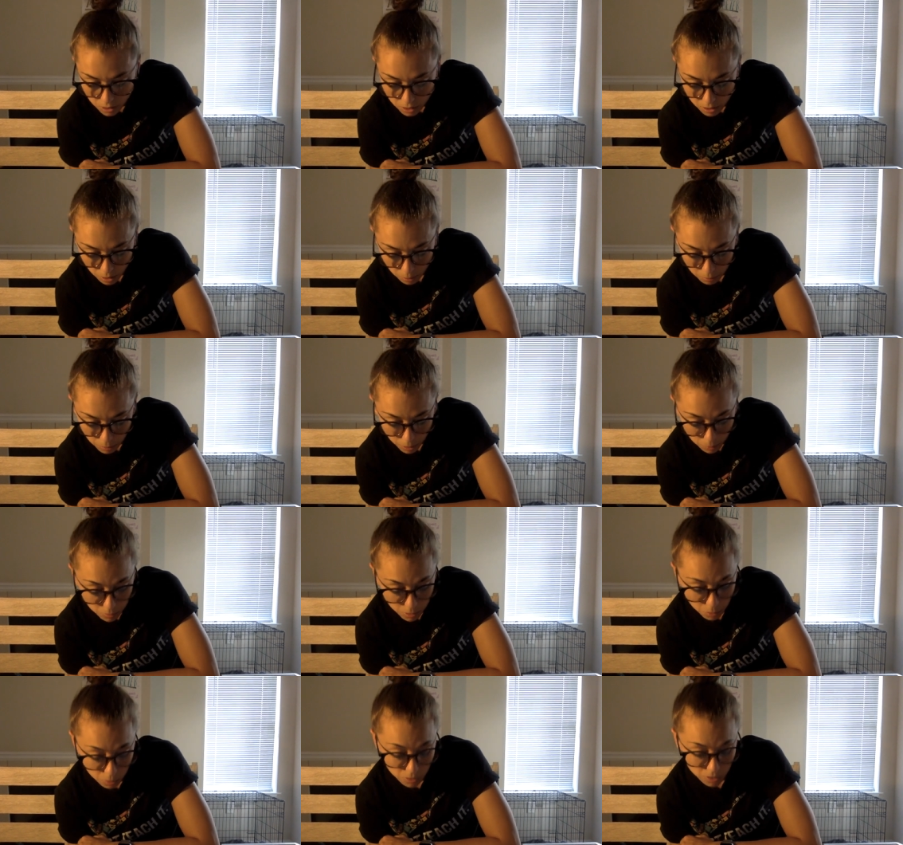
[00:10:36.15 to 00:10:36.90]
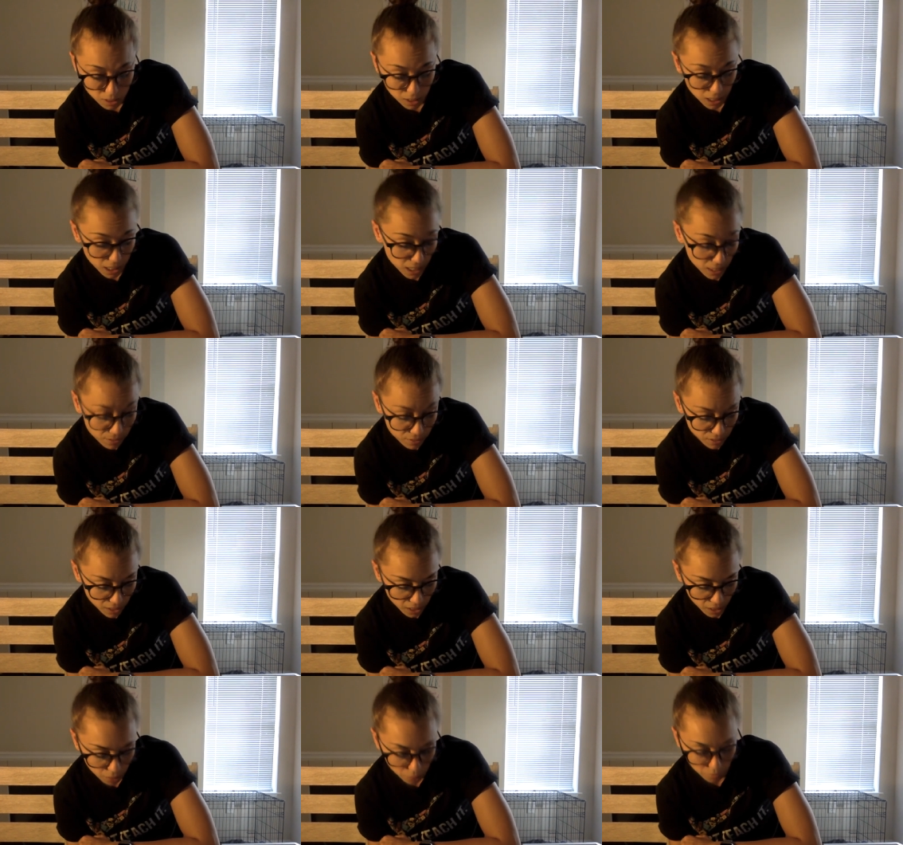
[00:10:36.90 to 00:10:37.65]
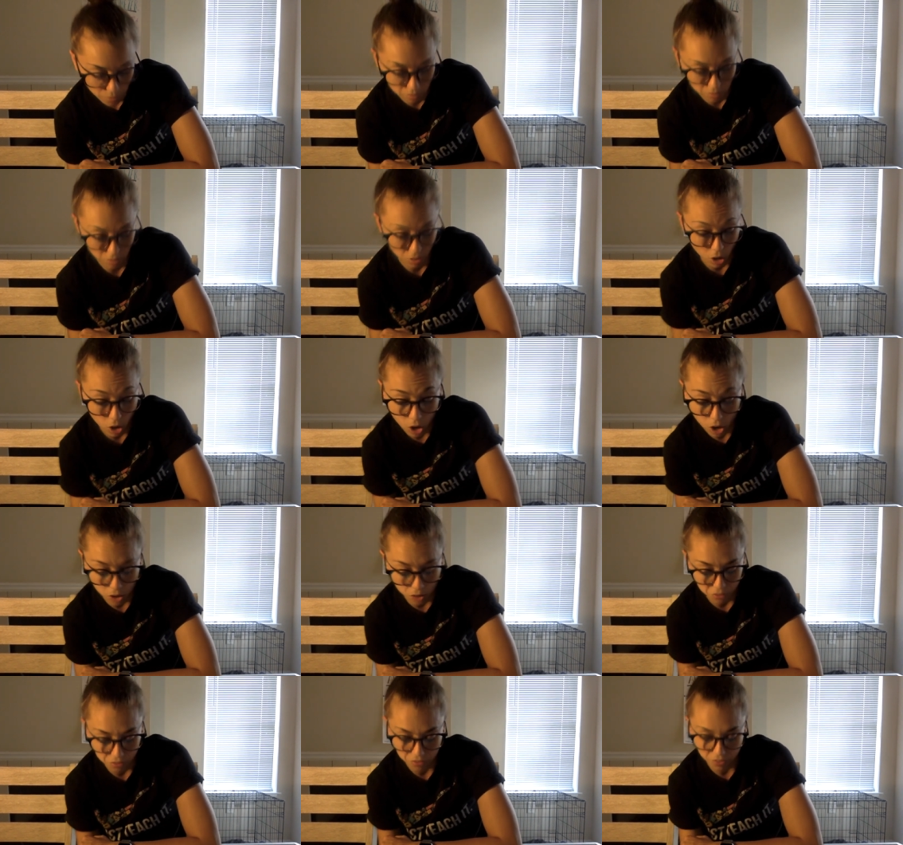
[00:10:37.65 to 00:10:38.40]
Sometimes it was evening with
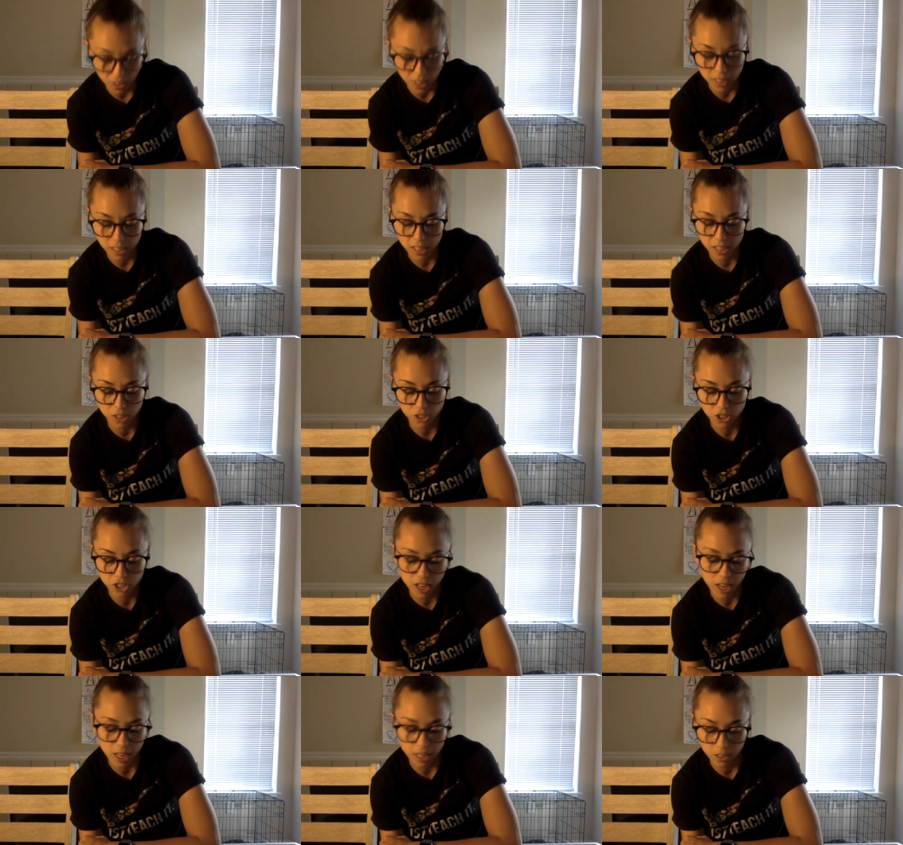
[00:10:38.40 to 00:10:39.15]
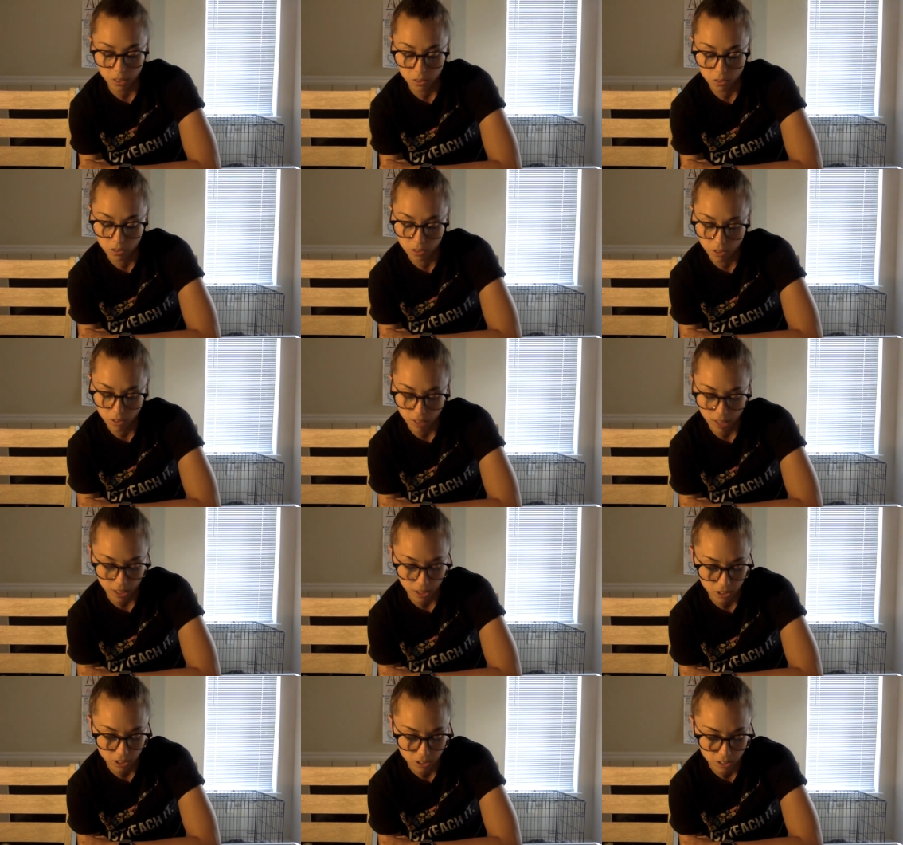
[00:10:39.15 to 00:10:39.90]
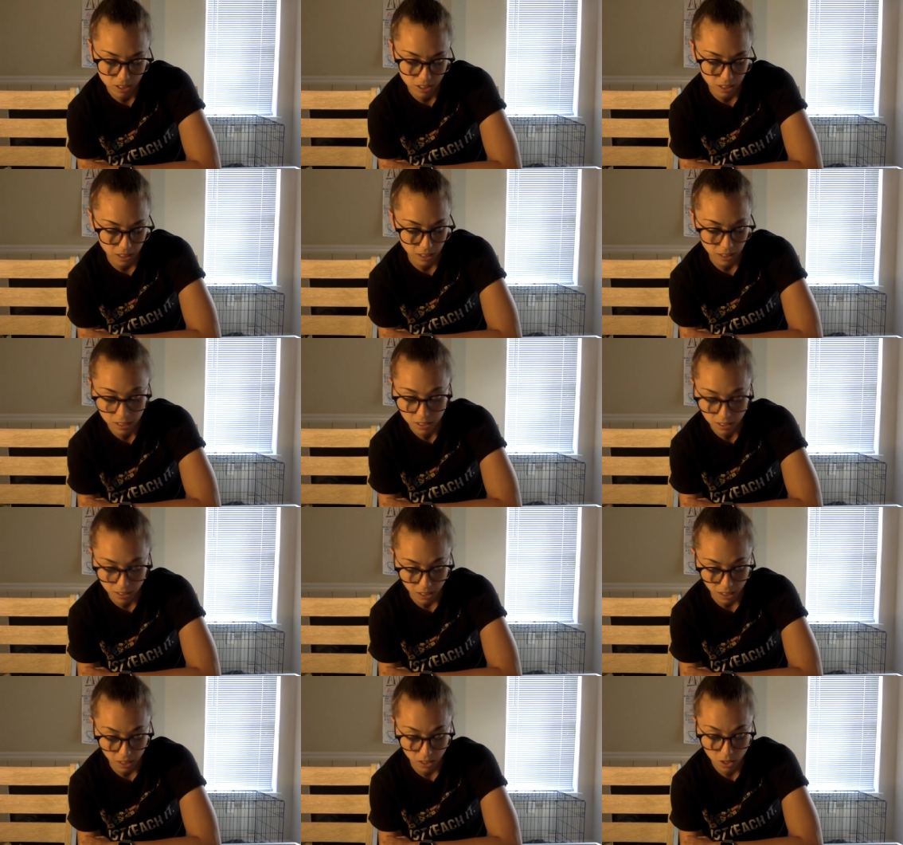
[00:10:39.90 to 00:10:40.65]
long, frightening shadows, so that Kirsti,
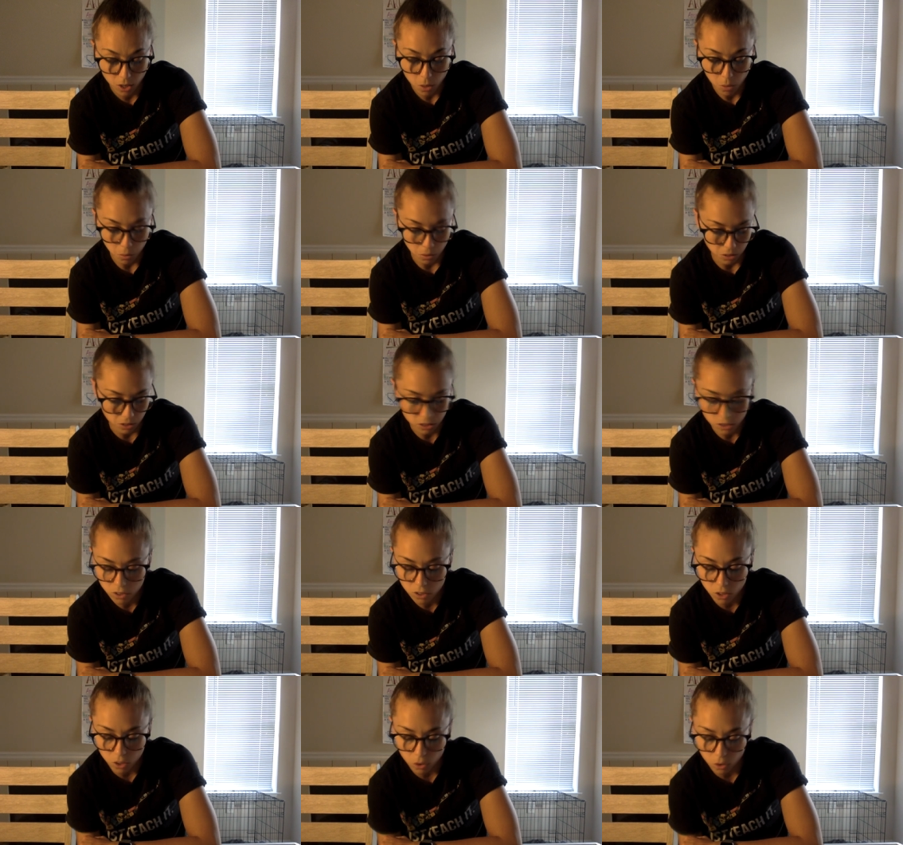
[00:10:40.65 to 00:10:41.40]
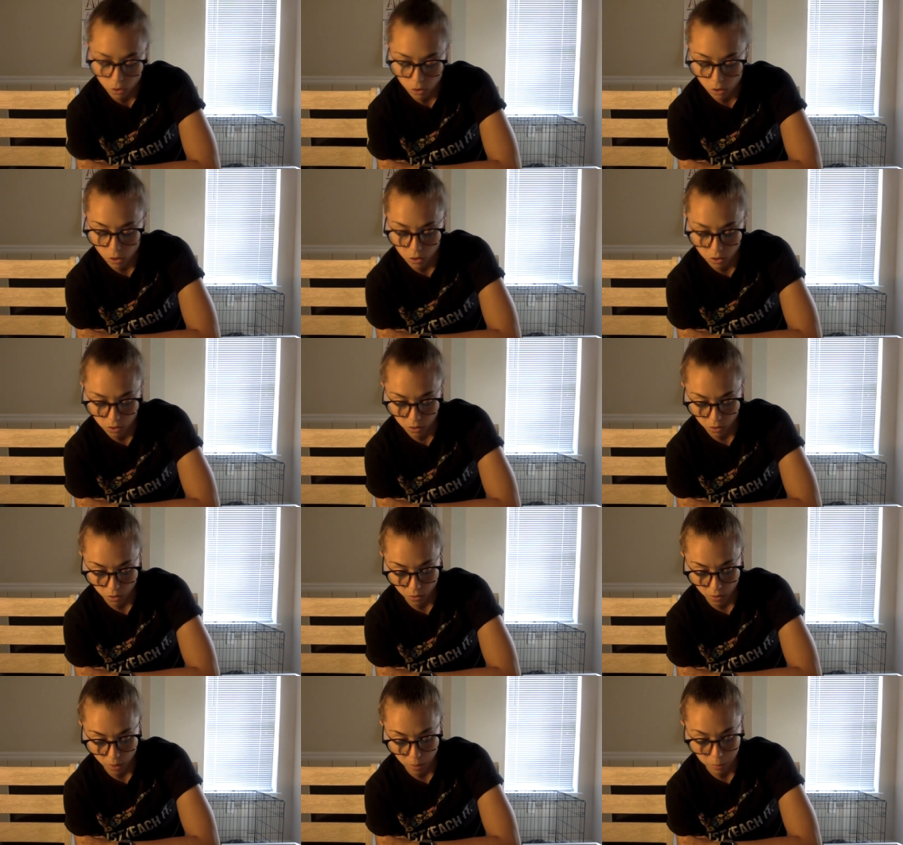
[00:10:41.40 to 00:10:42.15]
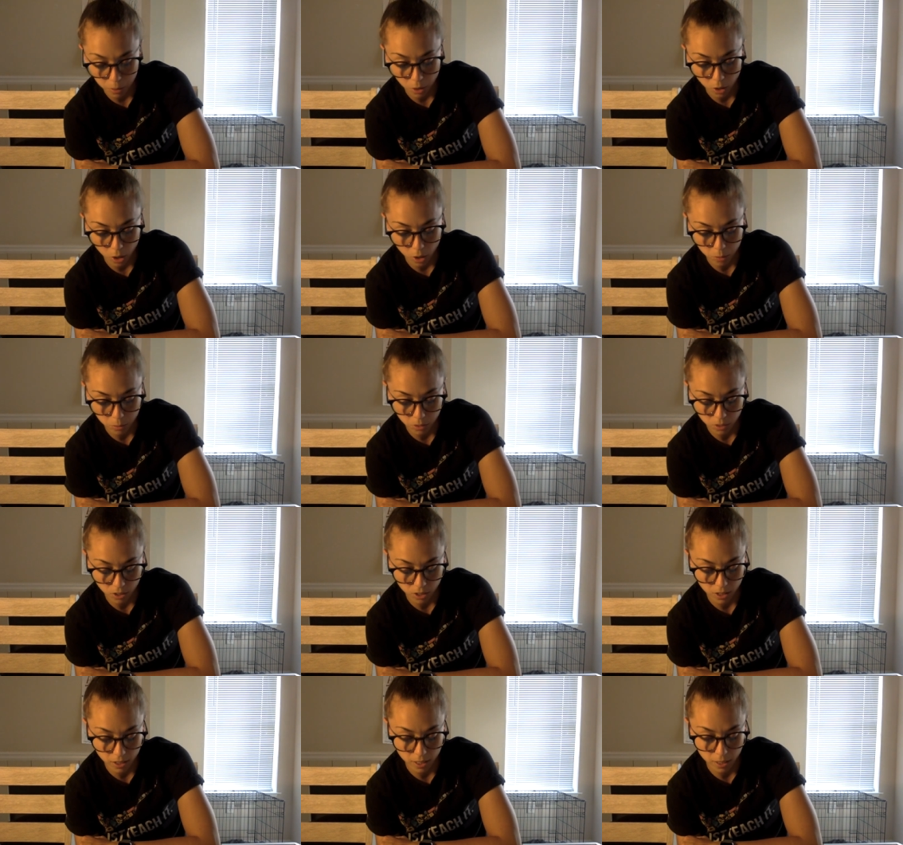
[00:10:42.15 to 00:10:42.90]
listening, would snuggle closer and wrap her arms
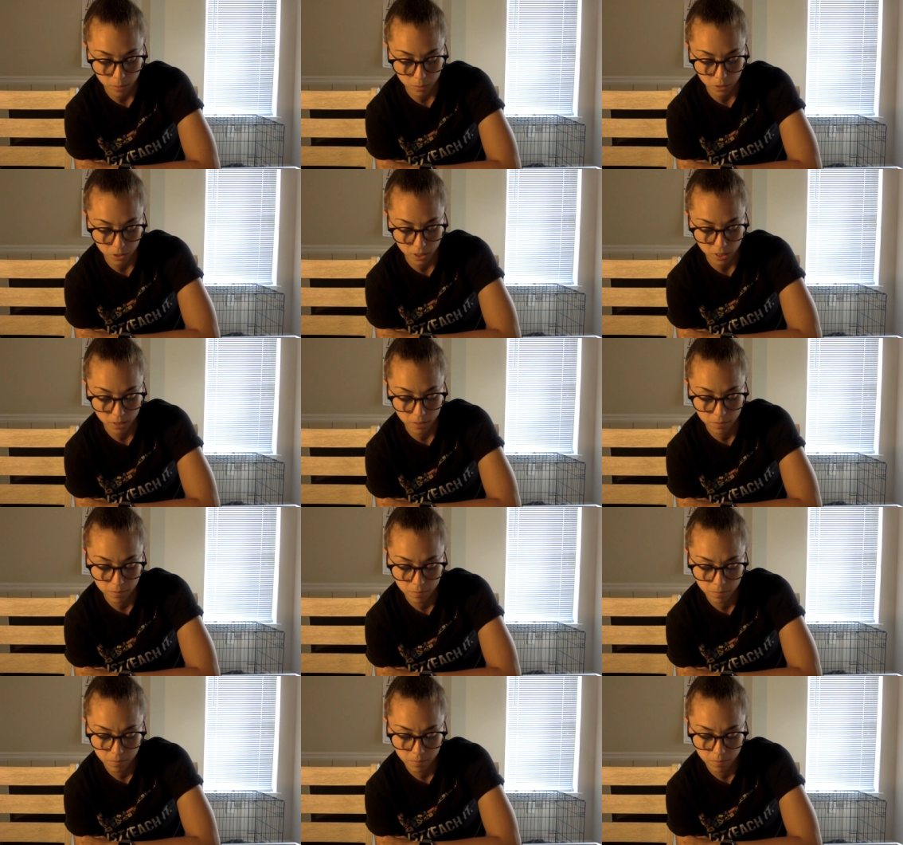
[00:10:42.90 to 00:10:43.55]
around Anne Marie.